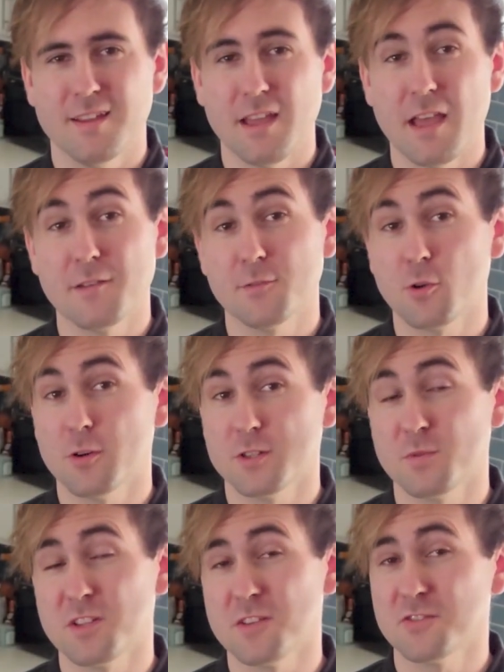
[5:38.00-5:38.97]
And of course,
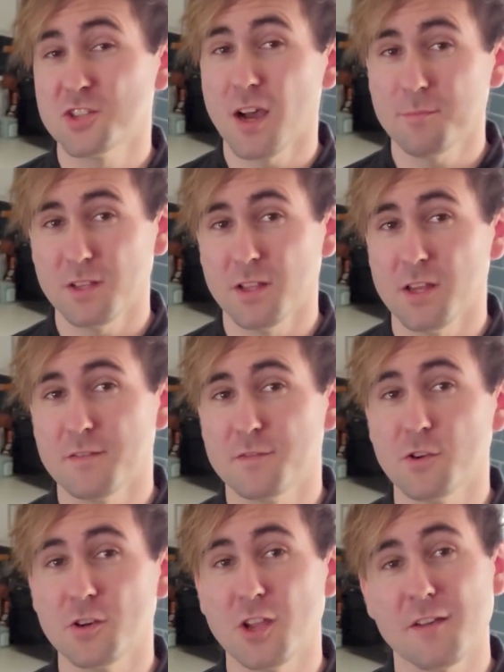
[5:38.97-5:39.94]
when you've chopped a lot of
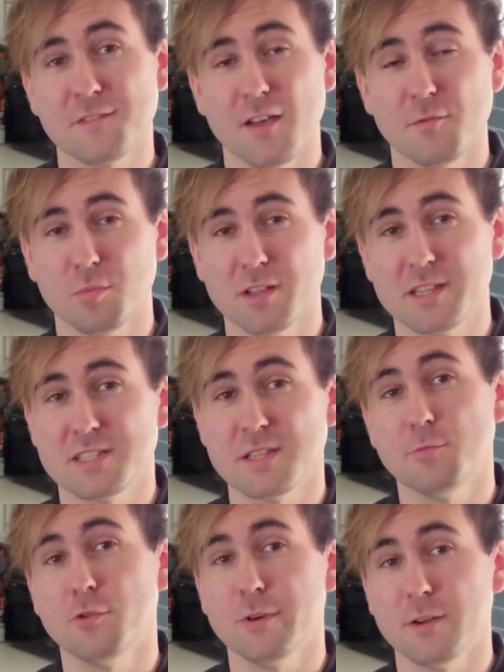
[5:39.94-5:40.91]
food, you have to have a place to
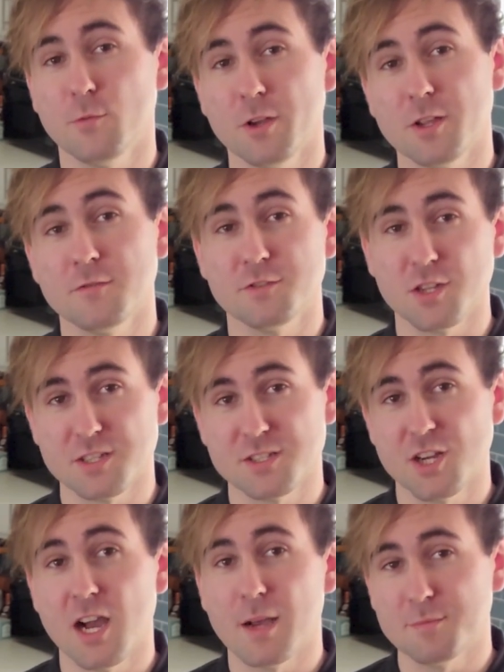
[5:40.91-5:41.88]
put what you've just
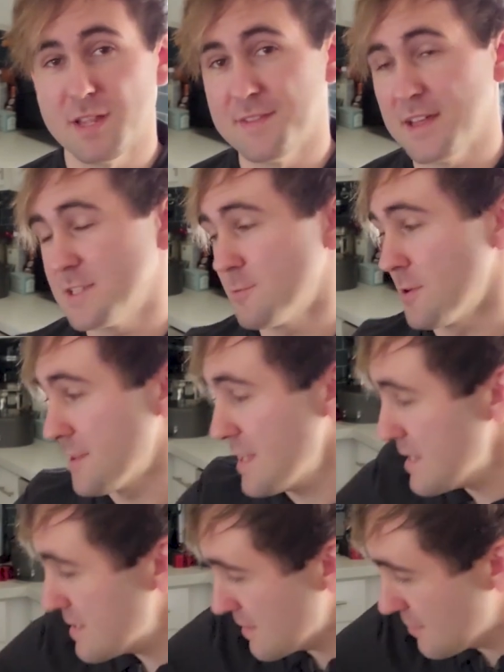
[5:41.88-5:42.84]
chopped, and that's where
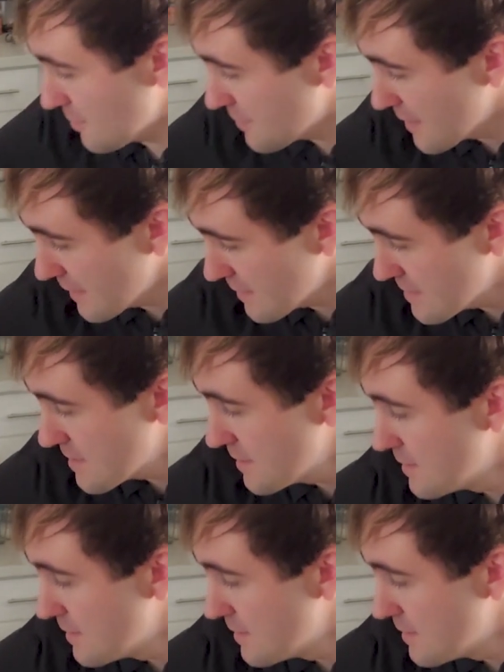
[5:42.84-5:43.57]
these little things